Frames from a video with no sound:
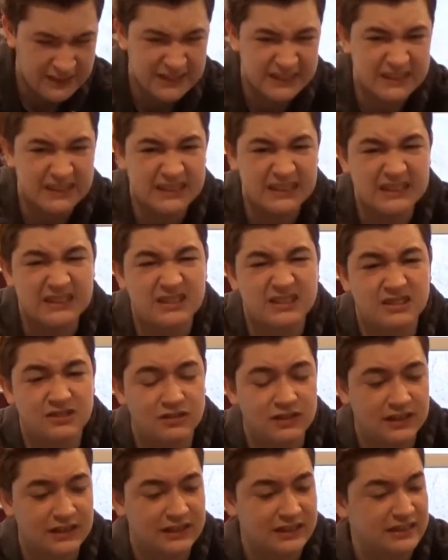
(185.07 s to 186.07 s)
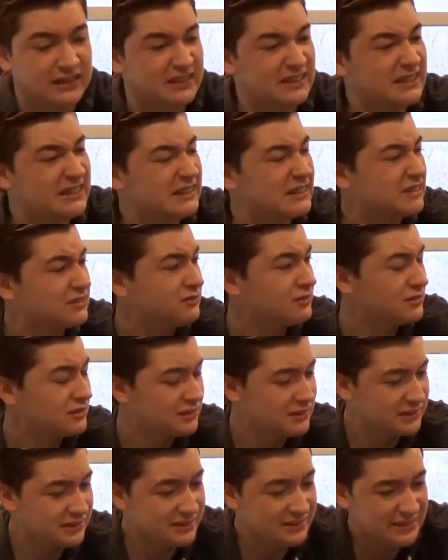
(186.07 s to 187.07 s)
And then you just want to get the last
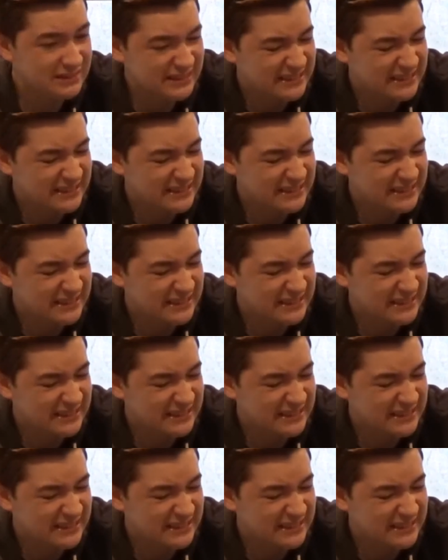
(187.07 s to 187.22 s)
one,